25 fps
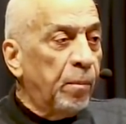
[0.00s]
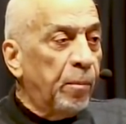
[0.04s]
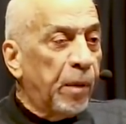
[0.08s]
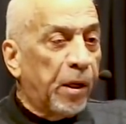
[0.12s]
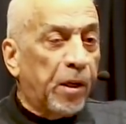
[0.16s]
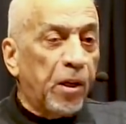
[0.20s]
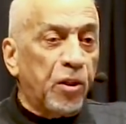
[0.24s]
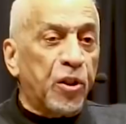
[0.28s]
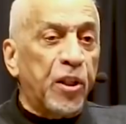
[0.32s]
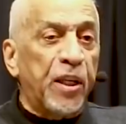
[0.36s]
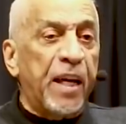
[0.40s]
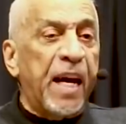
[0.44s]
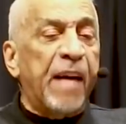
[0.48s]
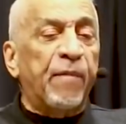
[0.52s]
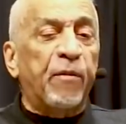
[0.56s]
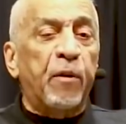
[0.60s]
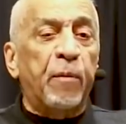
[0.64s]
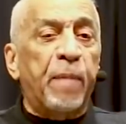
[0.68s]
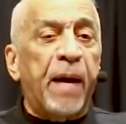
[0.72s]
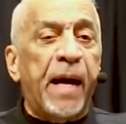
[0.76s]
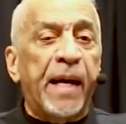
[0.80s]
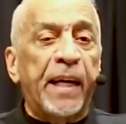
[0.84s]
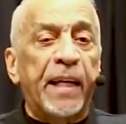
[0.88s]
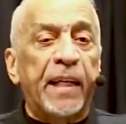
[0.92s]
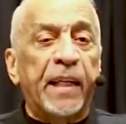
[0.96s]
Because see,
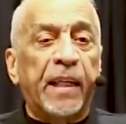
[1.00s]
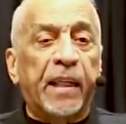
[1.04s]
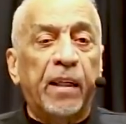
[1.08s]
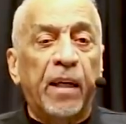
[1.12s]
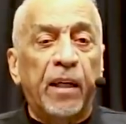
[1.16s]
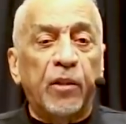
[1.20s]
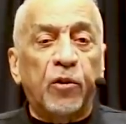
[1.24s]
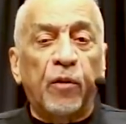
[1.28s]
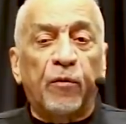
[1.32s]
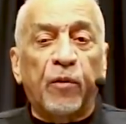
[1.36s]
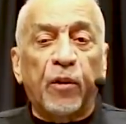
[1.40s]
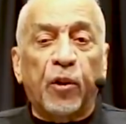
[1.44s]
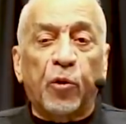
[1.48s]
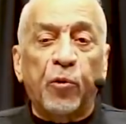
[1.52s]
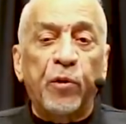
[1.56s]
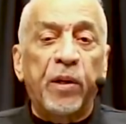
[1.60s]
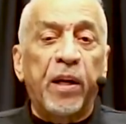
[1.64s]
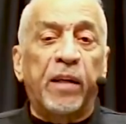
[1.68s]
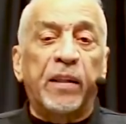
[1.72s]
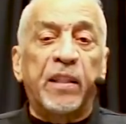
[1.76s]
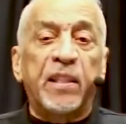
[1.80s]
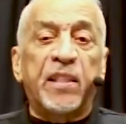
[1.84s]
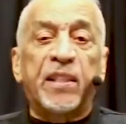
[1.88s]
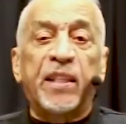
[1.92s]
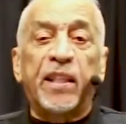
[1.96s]
everybody in the country for
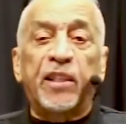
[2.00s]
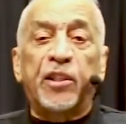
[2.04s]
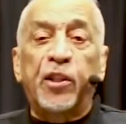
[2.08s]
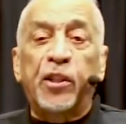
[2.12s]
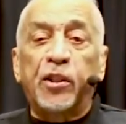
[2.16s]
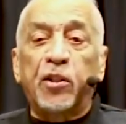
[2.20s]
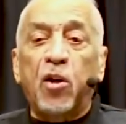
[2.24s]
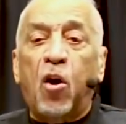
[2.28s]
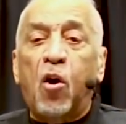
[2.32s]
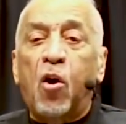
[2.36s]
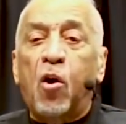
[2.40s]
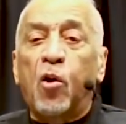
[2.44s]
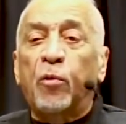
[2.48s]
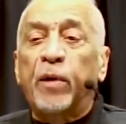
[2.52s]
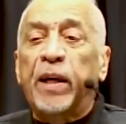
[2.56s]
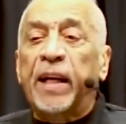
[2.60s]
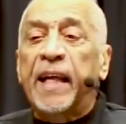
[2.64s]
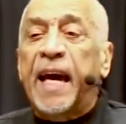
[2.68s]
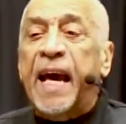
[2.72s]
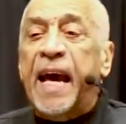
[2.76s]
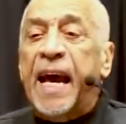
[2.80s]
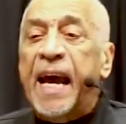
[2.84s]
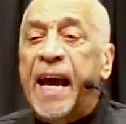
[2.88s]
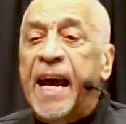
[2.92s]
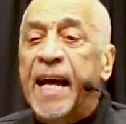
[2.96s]
306 years
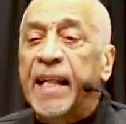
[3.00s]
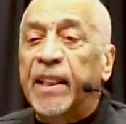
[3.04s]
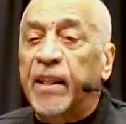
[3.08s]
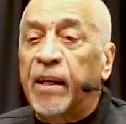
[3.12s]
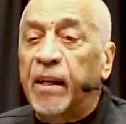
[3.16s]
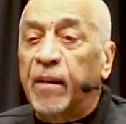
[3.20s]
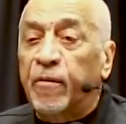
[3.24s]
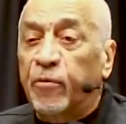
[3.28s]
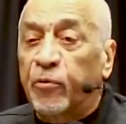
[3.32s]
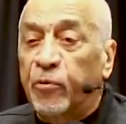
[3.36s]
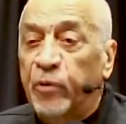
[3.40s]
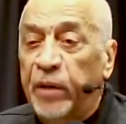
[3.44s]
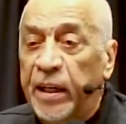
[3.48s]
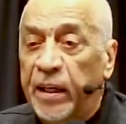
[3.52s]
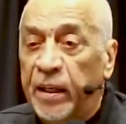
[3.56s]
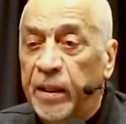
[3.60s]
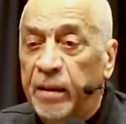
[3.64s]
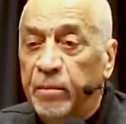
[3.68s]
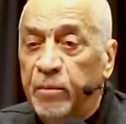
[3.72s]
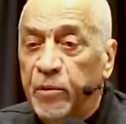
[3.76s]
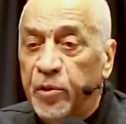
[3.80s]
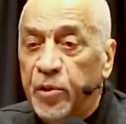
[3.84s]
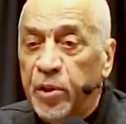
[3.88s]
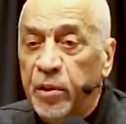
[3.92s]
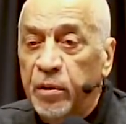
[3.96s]
already had their
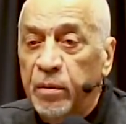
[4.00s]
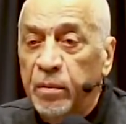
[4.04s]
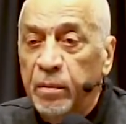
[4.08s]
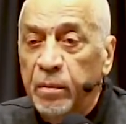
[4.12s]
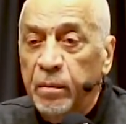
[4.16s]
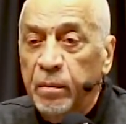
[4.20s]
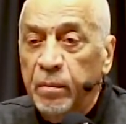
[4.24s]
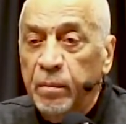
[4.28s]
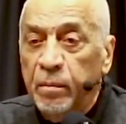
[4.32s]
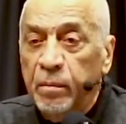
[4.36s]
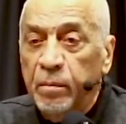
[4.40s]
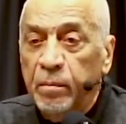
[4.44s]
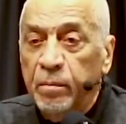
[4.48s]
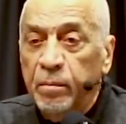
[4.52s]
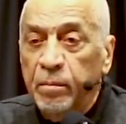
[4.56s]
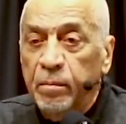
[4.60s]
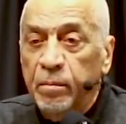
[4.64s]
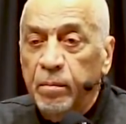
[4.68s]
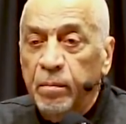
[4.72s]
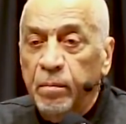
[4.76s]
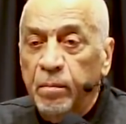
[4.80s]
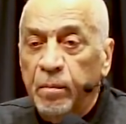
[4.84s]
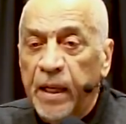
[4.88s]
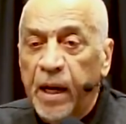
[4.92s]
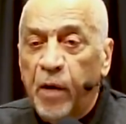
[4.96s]
freedoms.
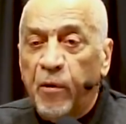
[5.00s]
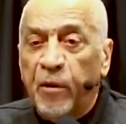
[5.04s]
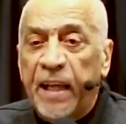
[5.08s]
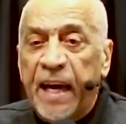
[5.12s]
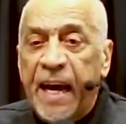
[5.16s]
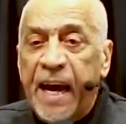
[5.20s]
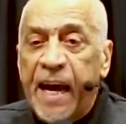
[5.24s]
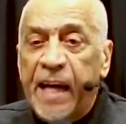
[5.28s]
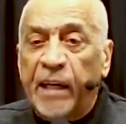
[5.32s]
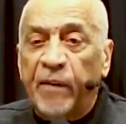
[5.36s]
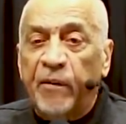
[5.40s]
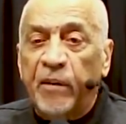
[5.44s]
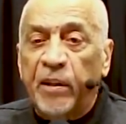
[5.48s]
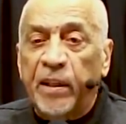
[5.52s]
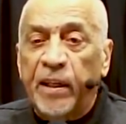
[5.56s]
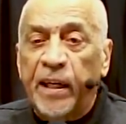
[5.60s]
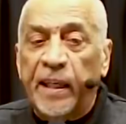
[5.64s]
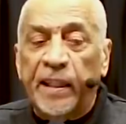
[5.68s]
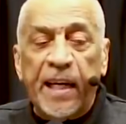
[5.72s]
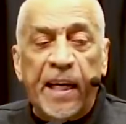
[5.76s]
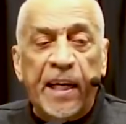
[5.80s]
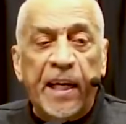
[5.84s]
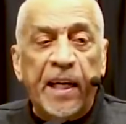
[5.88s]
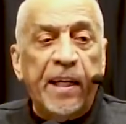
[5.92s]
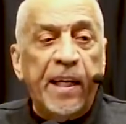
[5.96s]
They already had
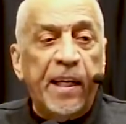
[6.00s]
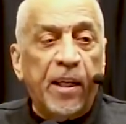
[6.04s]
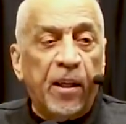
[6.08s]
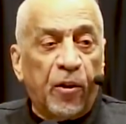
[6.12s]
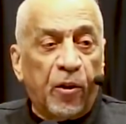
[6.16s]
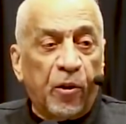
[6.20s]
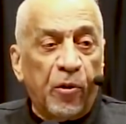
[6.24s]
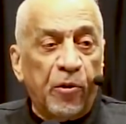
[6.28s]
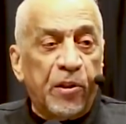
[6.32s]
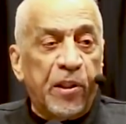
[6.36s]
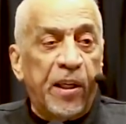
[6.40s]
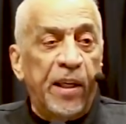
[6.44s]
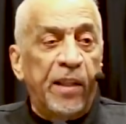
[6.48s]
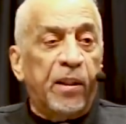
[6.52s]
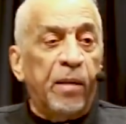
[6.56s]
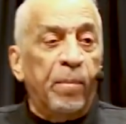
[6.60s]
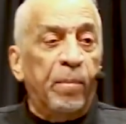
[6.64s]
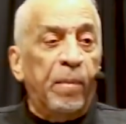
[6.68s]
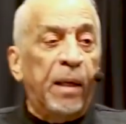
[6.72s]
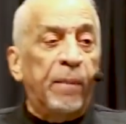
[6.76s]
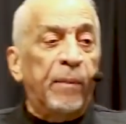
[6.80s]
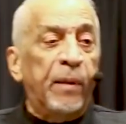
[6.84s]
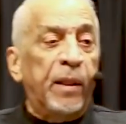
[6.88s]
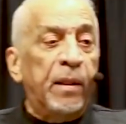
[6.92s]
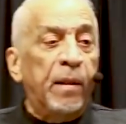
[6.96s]
everything. They didn't need a 13th
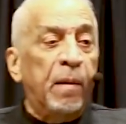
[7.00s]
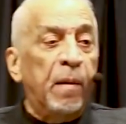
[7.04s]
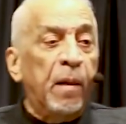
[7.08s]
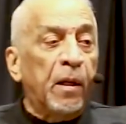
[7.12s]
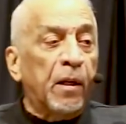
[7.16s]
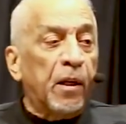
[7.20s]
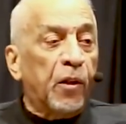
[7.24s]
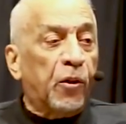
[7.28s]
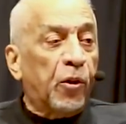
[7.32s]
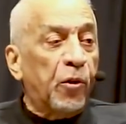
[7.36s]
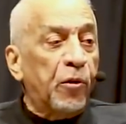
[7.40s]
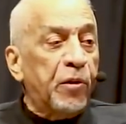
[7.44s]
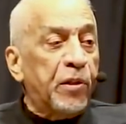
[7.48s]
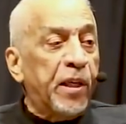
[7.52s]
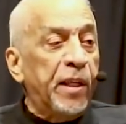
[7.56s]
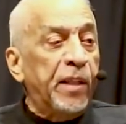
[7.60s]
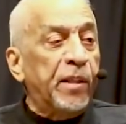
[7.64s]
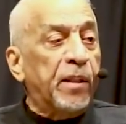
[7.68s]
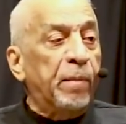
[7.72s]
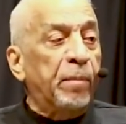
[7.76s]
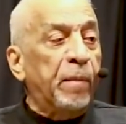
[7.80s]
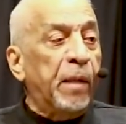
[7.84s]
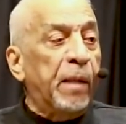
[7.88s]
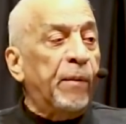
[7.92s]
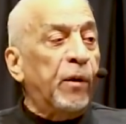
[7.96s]
Amendment. The
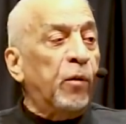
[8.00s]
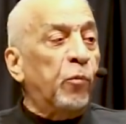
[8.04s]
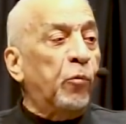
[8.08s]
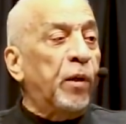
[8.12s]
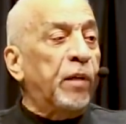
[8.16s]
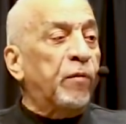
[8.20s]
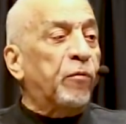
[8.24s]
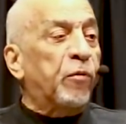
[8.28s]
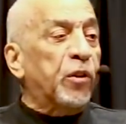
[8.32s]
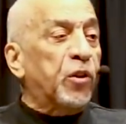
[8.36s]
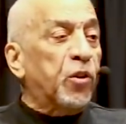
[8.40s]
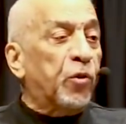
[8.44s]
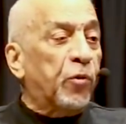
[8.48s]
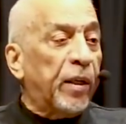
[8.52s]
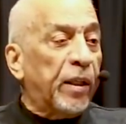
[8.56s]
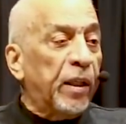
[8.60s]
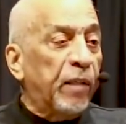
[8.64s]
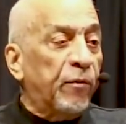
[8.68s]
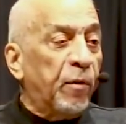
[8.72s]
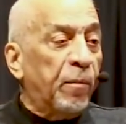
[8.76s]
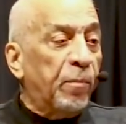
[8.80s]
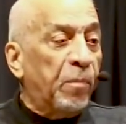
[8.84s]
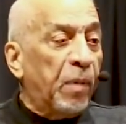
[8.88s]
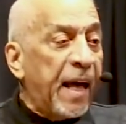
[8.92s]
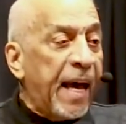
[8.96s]
13th Amendment went
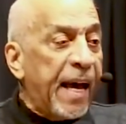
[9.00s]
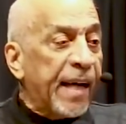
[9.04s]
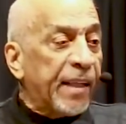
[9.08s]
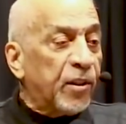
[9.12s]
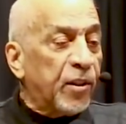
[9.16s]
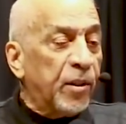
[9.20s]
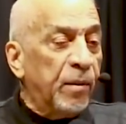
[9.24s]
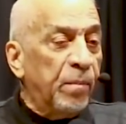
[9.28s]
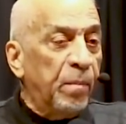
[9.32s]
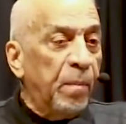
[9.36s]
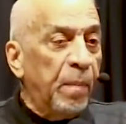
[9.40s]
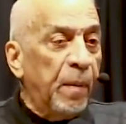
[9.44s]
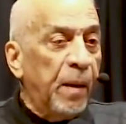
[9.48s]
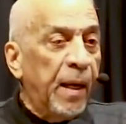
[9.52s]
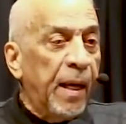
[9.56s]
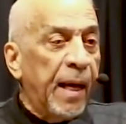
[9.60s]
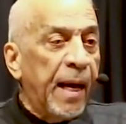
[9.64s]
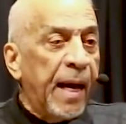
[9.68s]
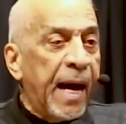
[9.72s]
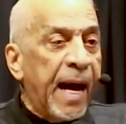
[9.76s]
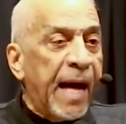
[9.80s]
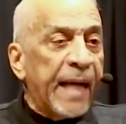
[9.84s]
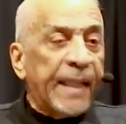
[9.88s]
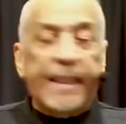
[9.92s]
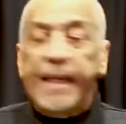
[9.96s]
strictly for blacks.
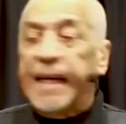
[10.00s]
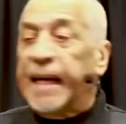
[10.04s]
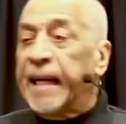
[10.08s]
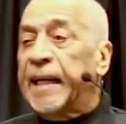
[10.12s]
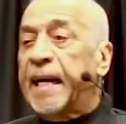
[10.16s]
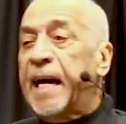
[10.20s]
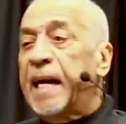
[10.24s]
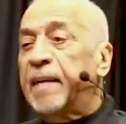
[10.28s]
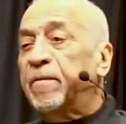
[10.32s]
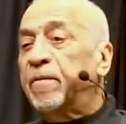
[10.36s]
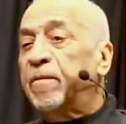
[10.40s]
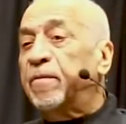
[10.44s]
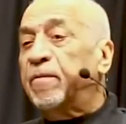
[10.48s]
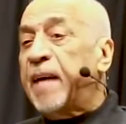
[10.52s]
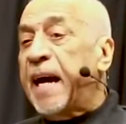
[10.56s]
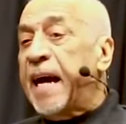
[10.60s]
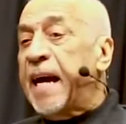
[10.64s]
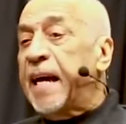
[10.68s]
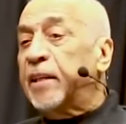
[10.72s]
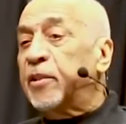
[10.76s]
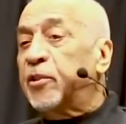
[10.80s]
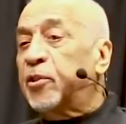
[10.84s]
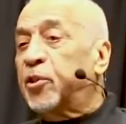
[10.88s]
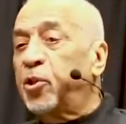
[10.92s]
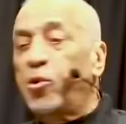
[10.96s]
I cannot
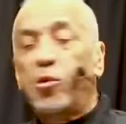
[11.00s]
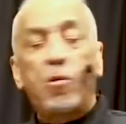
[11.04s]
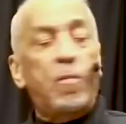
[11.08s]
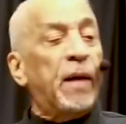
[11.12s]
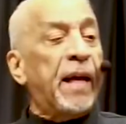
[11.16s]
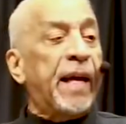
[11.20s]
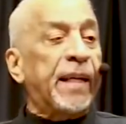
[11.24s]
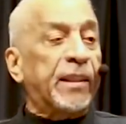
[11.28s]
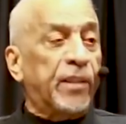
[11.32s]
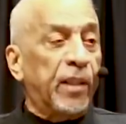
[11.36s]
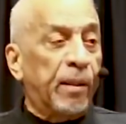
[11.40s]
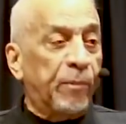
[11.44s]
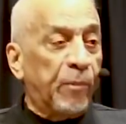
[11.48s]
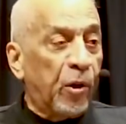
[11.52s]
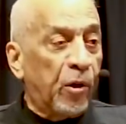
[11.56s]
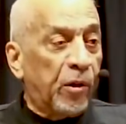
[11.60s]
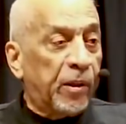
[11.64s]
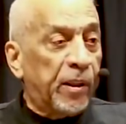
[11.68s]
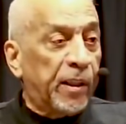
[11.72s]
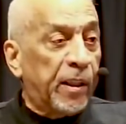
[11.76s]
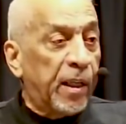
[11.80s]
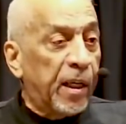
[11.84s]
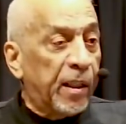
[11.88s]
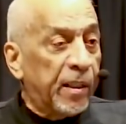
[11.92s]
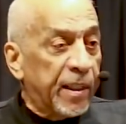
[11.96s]
find two blacks in
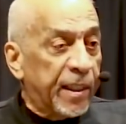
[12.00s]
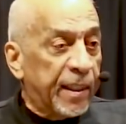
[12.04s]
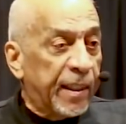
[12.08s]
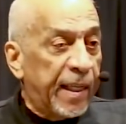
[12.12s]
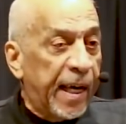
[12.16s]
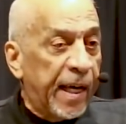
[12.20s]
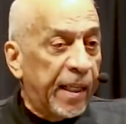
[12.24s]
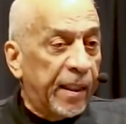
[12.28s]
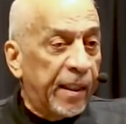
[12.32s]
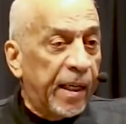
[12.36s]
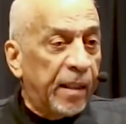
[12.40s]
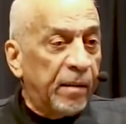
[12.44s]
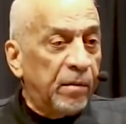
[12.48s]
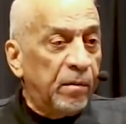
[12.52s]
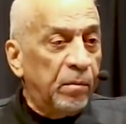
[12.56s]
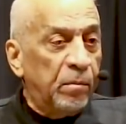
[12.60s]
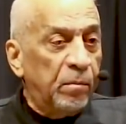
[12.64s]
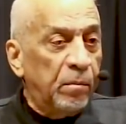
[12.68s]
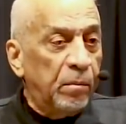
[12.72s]
America who understand that.